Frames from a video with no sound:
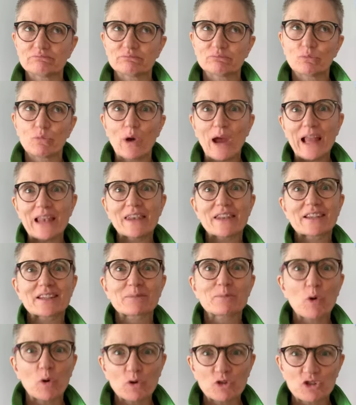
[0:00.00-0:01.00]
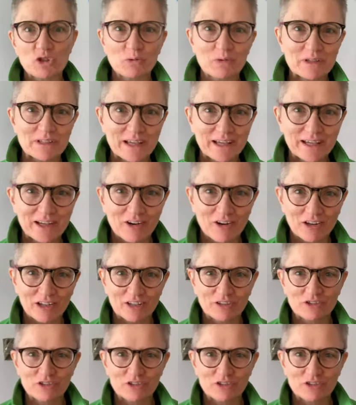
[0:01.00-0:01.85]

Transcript: wellness mojo, as I call it.